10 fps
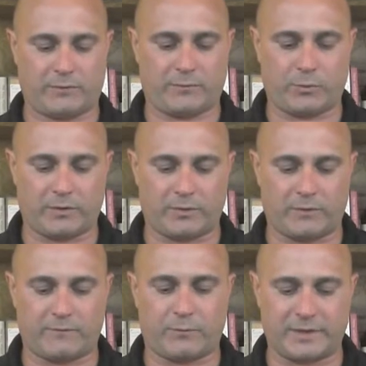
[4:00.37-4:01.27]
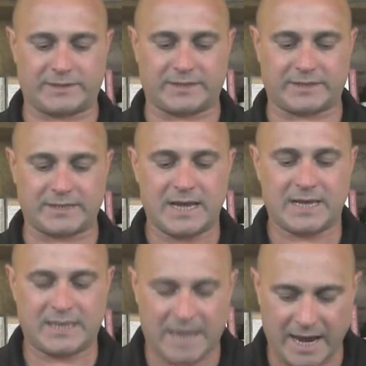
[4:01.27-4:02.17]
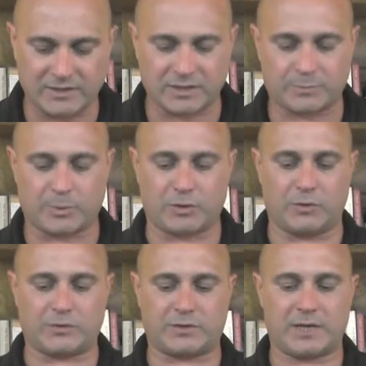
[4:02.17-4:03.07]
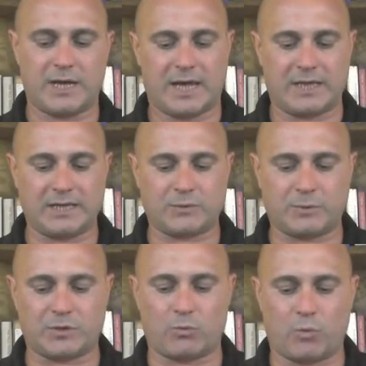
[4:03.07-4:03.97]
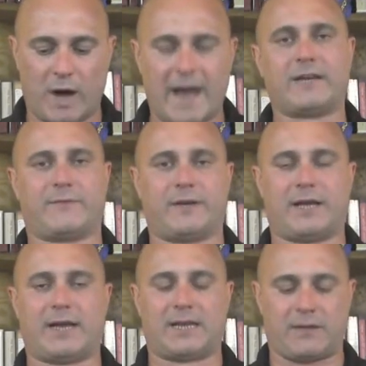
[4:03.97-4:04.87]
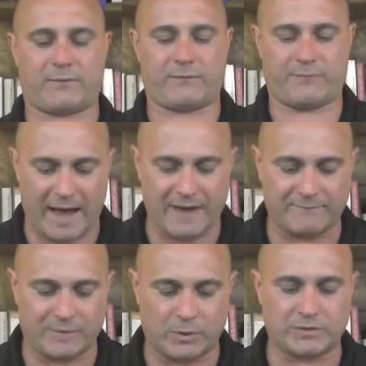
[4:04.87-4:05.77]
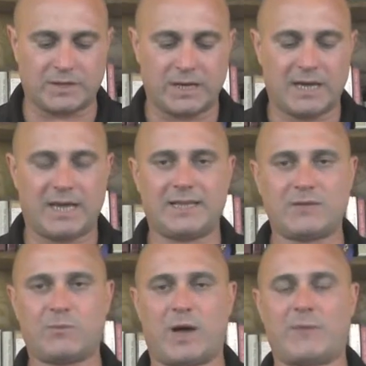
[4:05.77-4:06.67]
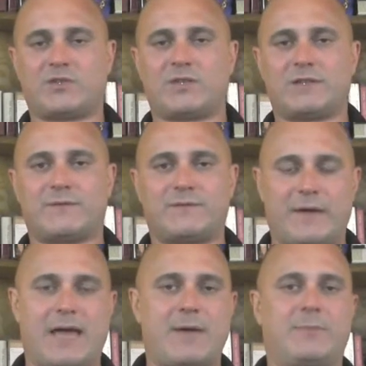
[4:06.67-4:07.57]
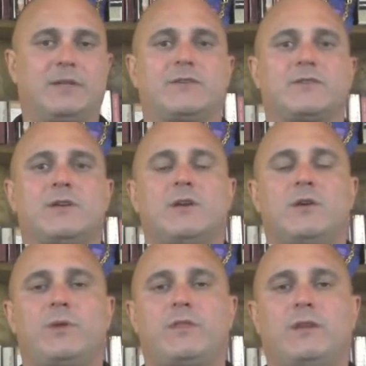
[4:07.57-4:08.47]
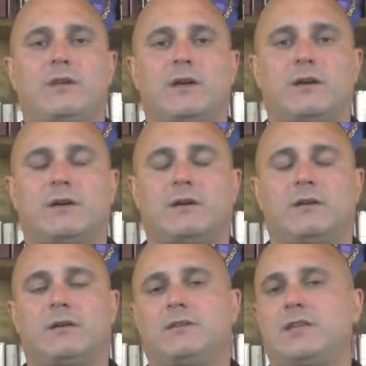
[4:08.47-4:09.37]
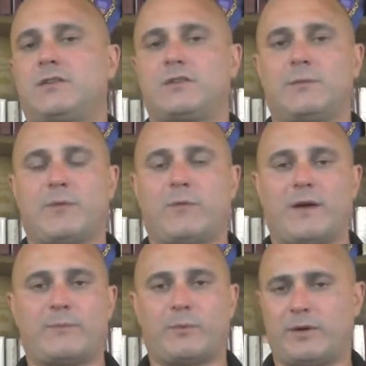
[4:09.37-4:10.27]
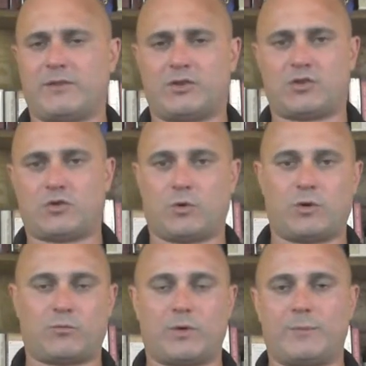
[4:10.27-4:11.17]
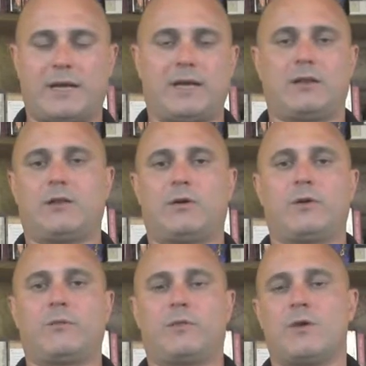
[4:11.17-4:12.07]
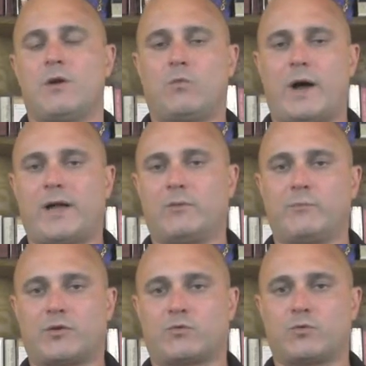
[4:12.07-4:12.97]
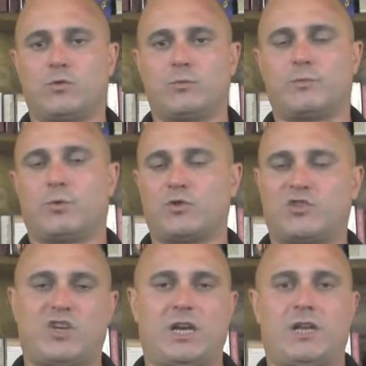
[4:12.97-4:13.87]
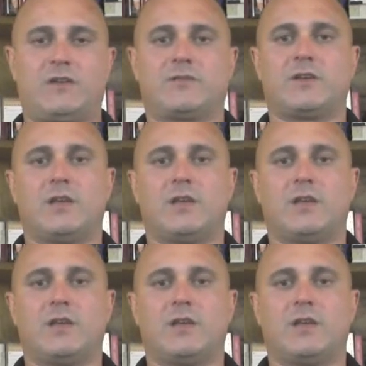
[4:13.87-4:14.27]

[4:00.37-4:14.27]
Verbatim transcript: 446 cases produced. And this was the wine of the night, getting five votes. And this wine was just fabulous with the uh, uh, dish that my wife prepared this short rib cannelloni with wild mushrooms, porcinis,